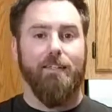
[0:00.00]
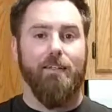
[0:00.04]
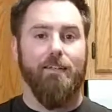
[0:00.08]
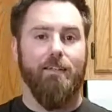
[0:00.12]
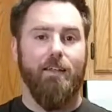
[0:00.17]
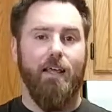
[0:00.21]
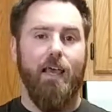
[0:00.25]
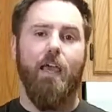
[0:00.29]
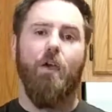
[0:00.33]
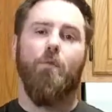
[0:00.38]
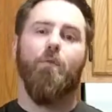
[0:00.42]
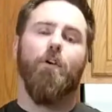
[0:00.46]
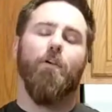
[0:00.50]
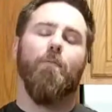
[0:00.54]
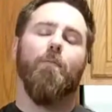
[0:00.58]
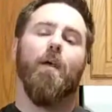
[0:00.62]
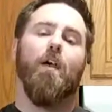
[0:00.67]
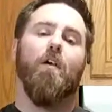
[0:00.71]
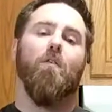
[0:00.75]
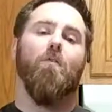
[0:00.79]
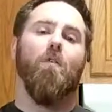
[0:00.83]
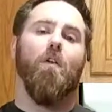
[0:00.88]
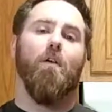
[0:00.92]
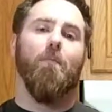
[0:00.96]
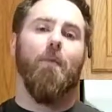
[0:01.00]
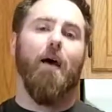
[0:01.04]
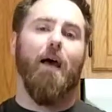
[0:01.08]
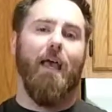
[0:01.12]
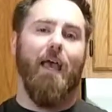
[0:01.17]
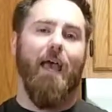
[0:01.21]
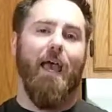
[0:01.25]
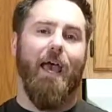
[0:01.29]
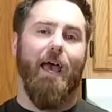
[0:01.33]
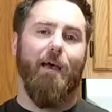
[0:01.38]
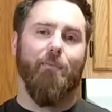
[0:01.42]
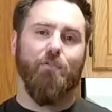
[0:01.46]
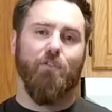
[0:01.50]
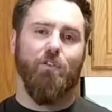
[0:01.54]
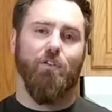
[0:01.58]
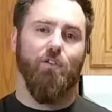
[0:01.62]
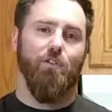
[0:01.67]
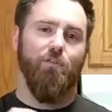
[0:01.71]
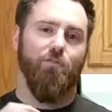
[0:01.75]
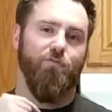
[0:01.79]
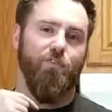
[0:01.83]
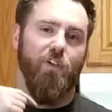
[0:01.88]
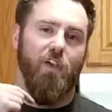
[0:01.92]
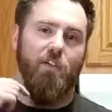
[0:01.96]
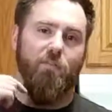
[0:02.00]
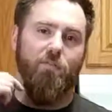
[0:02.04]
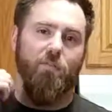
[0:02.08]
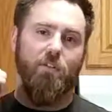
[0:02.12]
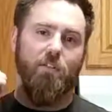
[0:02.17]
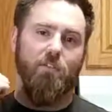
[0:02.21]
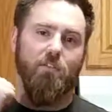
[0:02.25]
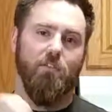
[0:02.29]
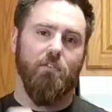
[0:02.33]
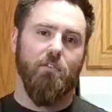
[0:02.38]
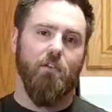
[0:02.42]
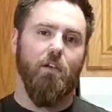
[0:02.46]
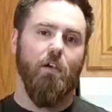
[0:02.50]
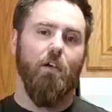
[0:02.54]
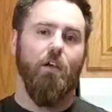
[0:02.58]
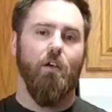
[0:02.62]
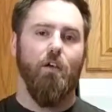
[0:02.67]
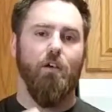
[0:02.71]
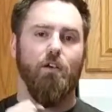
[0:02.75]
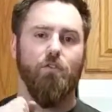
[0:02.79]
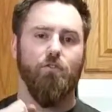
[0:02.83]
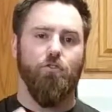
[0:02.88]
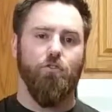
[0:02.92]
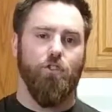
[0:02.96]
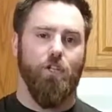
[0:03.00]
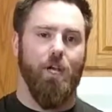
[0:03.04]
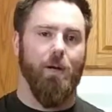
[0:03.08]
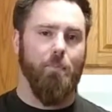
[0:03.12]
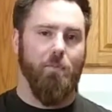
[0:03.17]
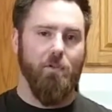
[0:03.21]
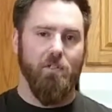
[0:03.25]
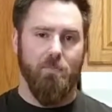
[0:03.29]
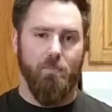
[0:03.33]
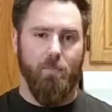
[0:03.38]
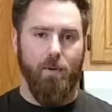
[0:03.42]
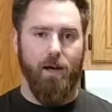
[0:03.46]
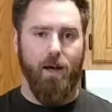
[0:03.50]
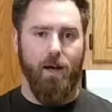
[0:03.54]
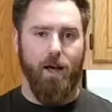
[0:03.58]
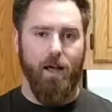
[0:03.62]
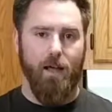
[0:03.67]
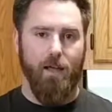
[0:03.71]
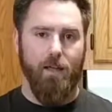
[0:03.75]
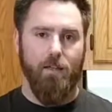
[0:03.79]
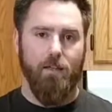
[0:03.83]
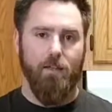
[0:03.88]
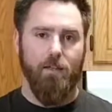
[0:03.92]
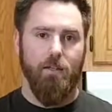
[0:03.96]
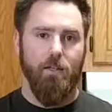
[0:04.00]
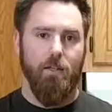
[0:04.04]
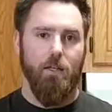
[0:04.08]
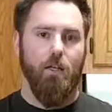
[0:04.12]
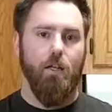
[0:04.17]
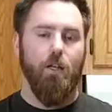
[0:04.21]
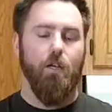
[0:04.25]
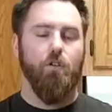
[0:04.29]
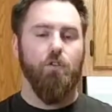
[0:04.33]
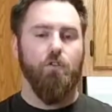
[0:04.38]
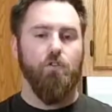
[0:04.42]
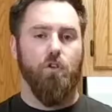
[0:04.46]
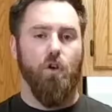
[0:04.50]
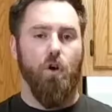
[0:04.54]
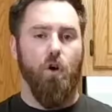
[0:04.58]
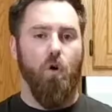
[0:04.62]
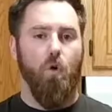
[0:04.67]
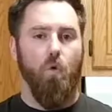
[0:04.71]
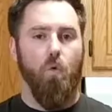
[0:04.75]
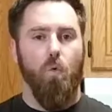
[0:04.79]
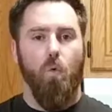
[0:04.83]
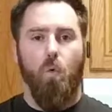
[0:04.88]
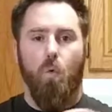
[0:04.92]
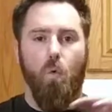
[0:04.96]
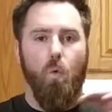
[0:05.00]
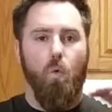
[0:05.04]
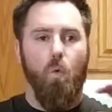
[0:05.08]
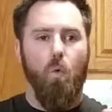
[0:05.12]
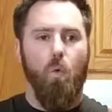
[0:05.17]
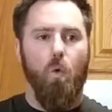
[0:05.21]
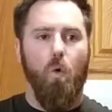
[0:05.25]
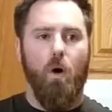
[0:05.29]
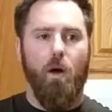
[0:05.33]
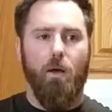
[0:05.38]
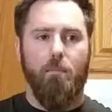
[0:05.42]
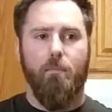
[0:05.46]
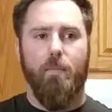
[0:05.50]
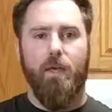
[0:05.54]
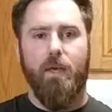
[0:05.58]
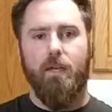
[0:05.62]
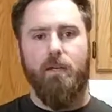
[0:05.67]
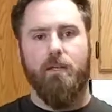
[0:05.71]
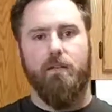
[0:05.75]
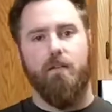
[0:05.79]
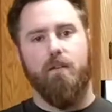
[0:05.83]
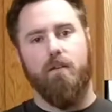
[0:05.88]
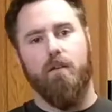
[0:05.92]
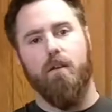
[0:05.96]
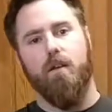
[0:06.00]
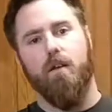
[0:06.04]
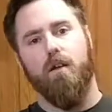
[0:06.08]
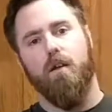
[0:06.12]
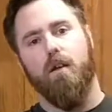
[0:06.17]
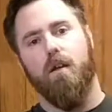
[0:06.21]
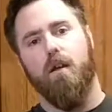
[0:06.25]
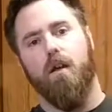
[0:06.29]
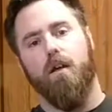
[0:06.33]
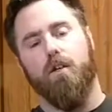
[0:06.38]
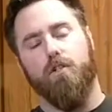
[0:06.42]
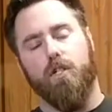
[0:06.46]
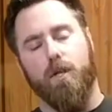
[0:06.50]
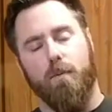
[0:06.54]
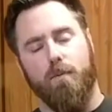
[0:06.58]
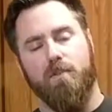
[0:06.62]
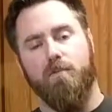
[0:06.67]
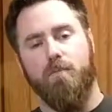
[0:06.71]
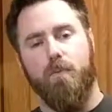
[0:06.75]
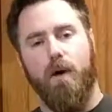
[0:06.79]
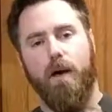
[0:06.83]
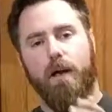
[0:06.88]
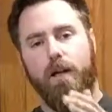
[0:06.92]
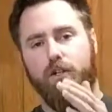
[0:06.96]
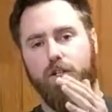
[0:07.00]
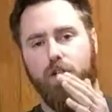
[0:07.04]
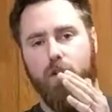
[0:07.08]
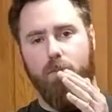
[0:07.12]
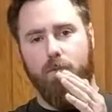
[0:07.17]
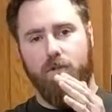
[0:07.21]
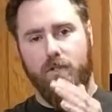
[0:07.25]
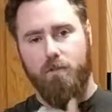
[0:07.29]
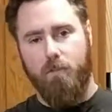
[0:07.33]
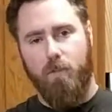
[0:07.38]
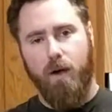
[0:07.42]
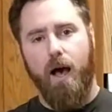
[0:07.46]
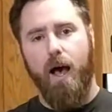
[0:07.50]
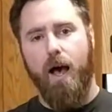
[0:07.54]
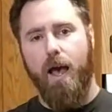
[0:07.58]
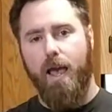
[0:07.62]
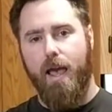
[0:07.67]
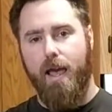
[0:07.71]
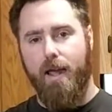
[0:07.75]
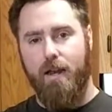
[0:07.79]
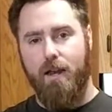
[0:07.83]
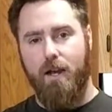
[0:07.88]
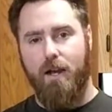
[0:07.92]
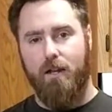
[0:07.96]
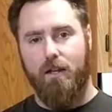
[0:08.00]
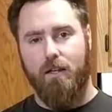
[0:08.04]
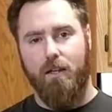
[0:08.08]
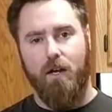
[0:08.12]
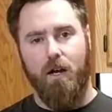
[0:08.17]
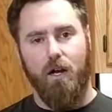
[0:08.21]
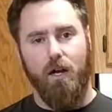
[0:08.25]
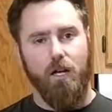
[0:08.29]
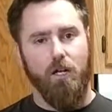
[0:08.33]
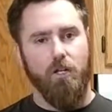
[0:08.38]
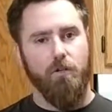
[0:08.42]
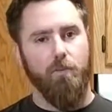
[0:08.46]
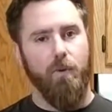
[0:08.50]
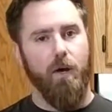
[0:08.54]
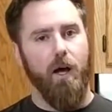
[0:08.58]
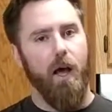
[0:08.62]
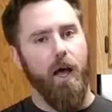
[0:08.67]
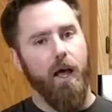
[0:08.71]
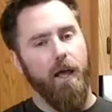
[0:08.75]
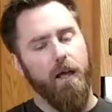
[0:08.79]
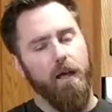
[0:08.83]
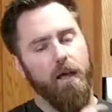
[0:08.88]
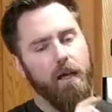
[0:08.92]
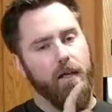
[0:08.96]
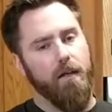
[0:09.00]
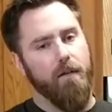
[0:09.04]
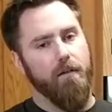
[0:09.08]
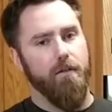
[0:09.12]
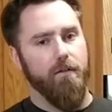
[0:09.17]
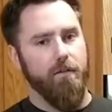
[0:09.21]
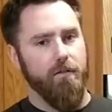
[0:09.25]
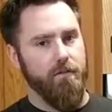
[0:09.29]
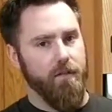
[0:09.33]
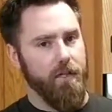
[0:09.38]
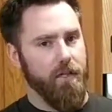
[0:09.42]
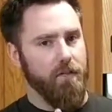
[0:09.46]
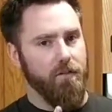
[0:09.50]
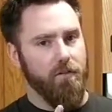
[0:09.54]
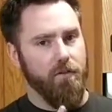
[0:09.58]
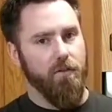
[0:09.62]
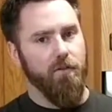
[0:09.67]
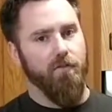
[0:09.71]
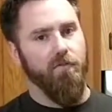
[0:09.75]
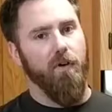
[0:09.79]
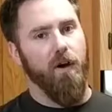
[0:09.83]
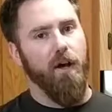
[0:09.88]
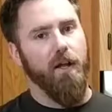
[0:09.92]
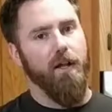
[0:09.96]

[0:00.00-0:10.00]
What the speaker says: and today we are making one of my absolute favorites, shepherd's pie. So what makes a shepherd's pie and not a cottage pie? Stay tuned to